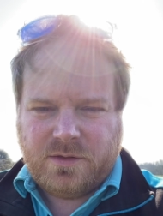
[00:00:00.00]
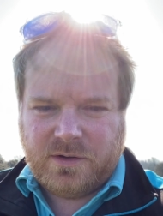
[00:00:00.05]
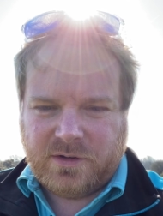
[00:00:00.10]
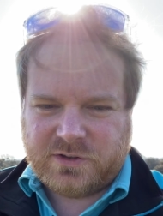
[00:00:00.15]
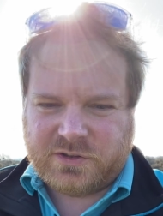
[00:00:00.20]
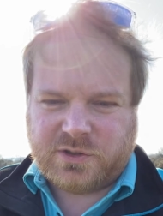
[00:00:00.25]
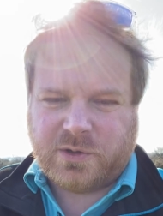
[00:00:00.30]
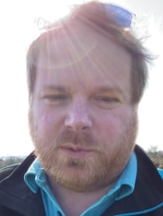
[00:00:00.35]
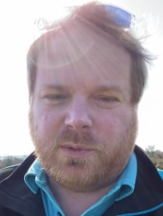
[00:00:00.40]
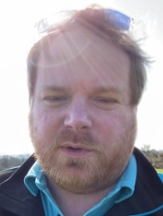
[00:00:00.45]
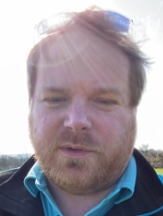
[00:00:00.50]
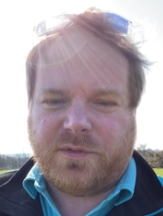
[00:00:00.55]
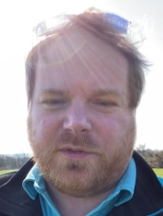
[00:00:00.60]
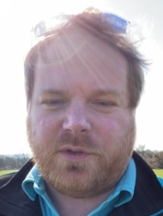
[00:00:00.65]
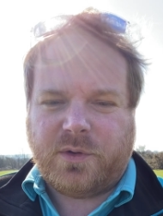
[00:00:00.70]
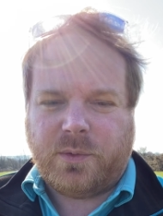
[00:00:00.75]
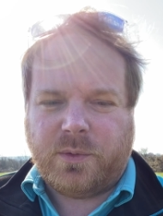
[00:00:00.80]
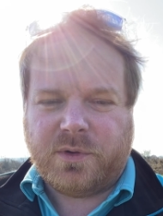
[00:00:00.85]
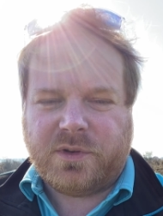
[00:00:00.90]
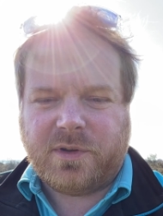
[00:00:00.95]
school of
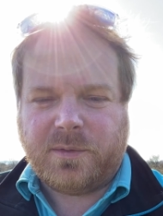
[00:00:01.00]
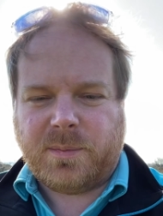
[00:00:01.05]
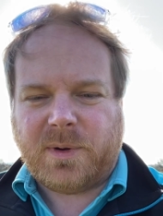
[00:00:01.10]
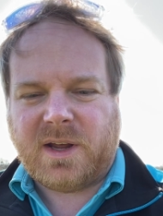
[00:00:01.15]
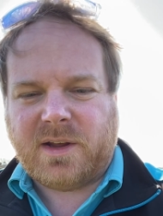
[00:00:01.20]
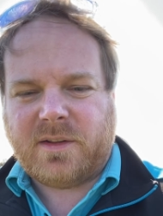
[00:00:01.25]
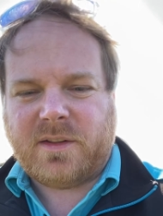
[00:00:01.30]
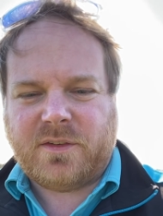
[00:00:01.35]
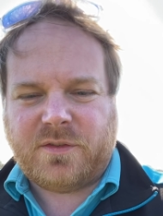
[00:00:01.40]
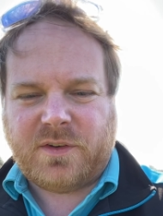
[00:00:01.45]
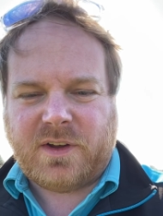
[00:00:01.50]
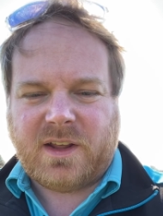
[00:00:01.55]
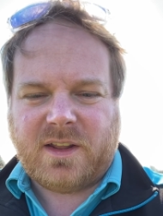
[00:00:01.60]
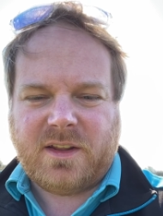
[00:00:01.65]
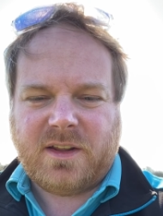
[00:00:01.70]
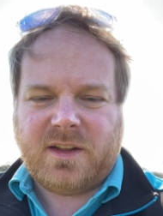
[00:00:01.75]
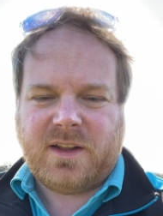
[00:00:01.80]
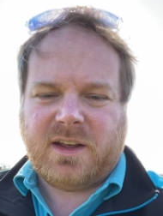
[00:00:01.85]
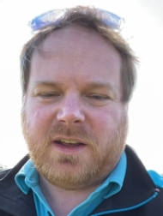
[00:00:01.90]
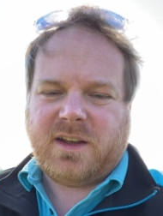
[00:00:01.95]
thought about the fact
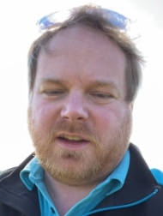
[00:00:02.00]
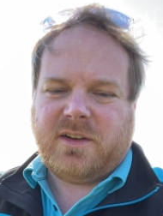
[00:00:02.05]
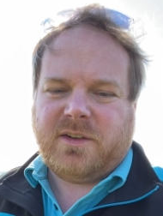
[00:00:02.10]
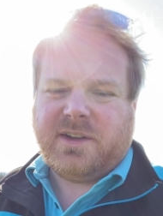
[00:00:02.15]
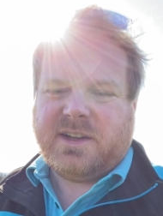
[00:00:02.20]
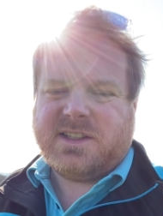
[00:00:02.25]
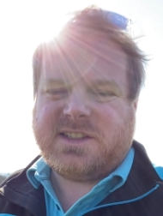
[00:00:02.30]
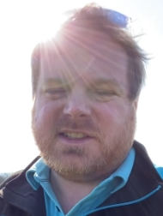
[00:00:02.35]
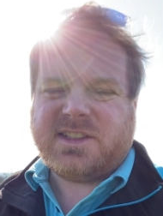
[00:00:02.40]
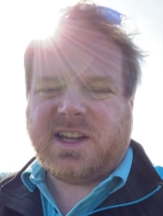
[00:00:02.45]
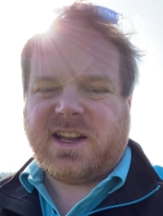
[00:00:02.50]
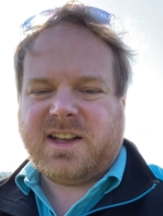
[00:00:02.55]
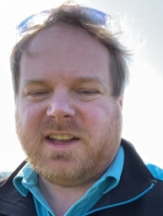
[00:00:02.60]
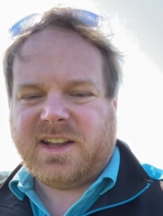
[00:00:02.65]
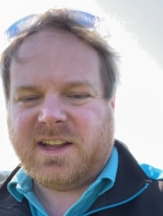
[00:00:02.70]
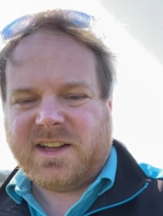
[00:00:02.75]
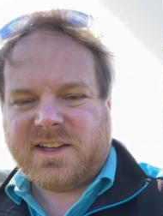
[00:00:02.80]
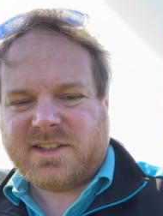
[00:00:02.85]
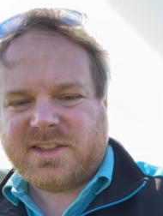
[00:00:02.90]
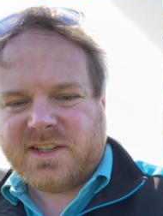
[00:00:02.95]
that they're going to extend
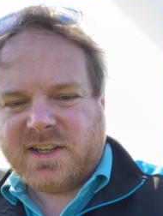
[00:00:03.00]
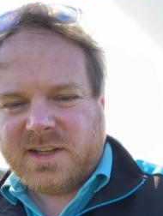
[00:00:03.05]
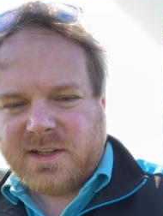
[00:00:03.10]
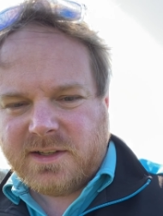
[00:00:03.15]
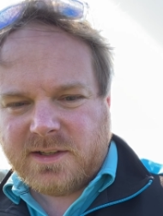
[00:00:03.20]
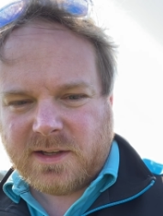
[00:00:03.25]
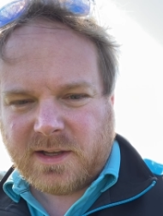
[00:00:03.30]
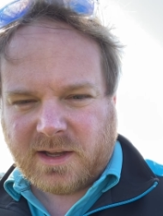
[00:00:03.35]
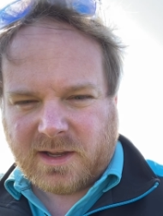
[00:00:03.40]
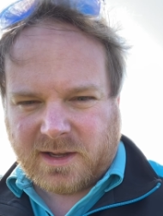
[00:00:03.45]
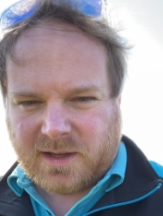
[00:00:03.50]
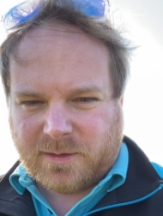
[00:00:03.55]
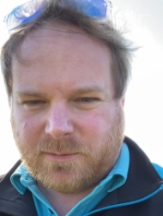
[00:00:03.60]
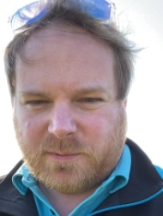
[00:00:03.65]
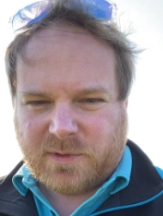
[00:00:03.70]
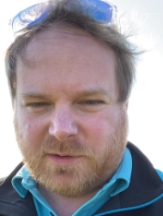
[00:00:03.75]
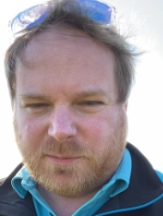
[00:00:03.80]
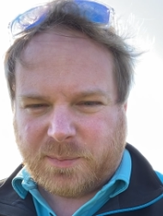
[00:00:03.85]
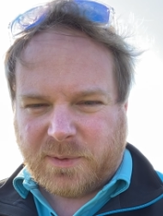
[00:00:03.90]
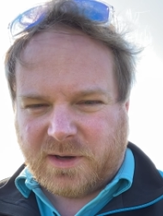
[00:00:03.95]
this.
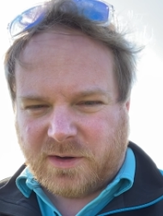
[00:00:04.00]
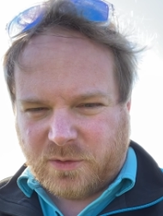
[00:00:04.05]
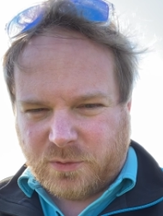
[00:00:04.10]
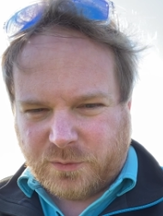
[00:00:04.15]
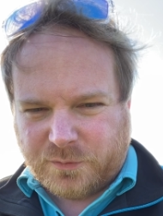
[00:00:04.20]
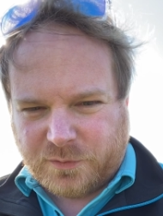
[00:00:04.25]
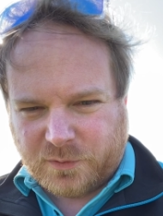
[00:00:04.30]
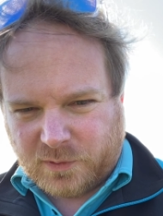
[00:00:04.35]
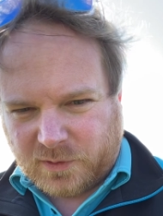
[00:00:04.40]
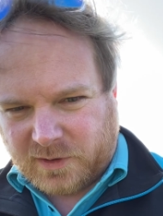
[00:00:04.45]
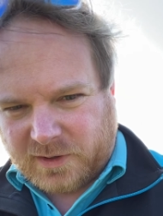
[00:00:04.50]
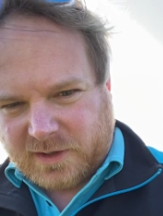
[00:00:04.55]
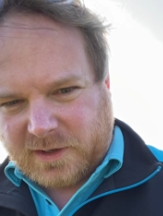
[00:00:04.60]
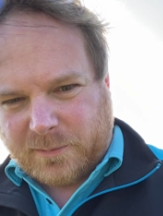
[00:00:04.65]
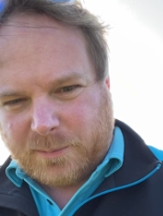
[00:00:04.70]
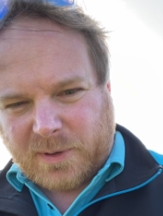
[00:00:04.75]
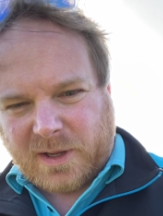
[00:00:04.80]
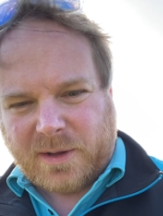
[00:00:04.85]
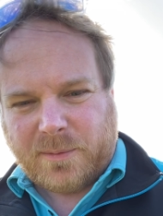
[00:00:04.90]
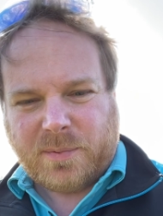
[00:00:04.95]
There's been an awful lot in the
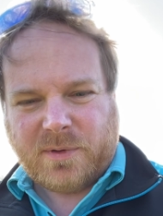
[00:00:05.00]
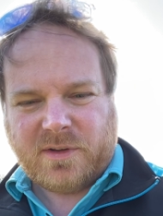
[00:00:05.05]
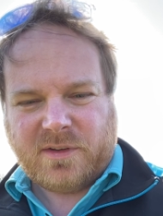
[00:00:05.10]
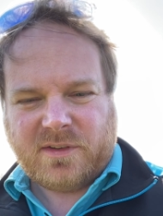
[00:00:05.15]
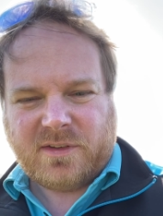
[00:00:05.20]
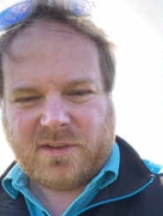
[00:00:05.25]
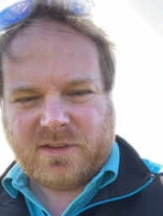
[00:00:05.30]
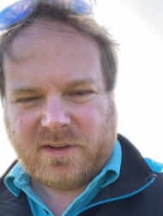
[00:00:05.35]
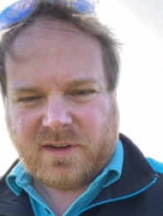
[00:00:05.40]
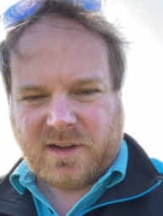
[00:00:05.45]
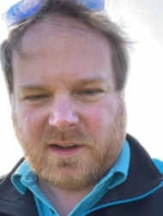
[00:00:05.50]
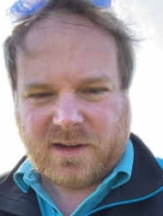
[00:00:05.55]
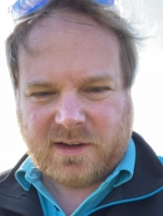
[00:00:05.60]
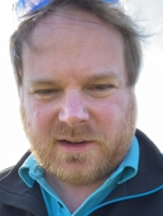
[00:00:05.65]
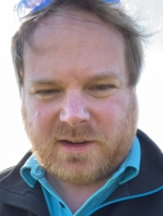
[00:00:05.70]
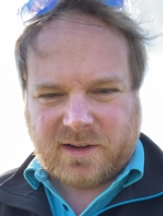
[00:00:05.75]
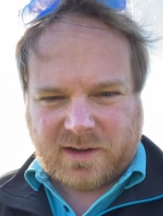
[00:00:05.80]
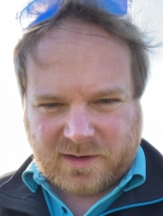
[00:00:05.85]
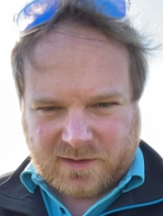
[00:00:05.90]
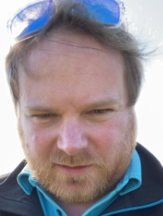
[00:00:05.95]
papers
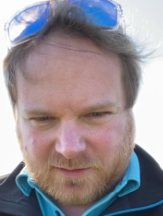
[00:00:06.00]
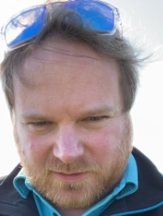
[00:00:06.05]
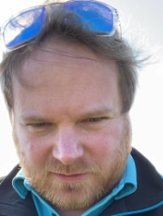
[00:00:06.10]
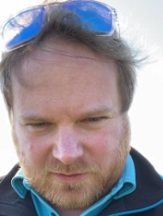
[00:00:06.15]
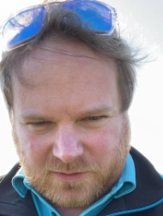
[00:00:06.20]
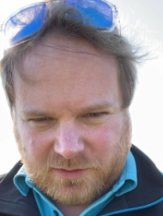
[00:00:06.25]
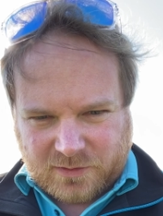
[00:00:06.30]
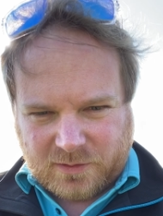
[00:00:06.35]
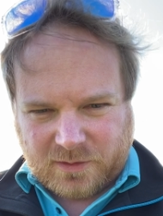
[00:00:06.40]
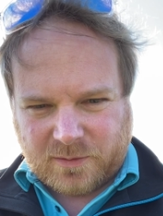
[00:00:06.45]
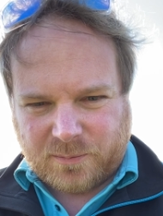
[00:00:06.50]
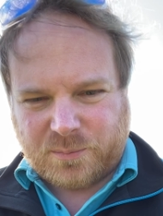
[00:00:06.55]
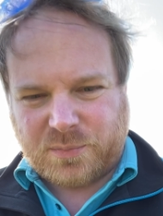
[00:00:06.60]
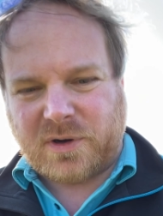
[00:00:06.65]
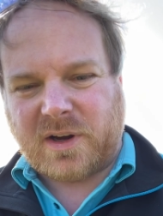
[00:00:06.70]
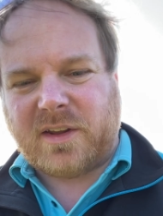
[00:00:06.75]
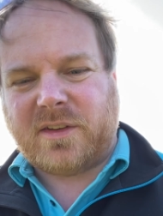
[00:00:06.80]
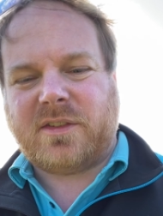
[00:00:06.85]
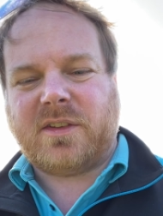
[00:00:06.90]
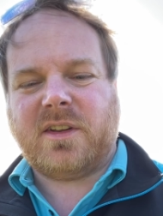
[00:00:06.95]
and
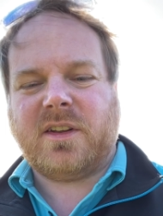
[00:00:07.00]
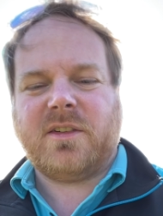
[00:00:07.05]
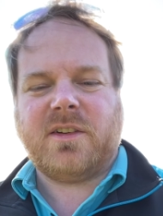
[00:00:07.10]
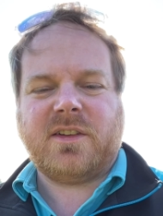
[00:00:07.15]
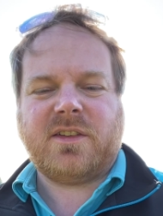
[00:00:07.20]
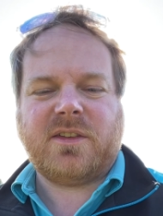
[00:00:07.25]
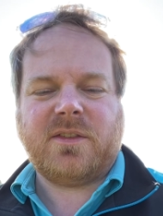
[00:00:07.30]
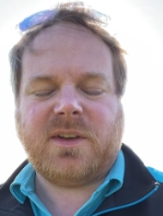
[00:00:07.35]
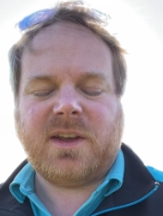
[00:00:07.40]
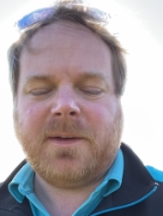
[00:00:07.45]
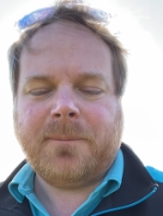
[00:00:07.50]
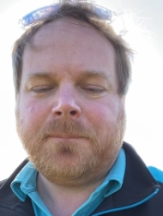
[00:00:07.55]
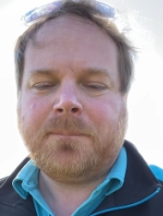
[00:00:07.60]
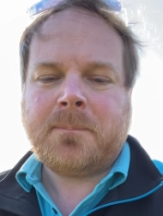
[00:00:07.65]
press and the rest of it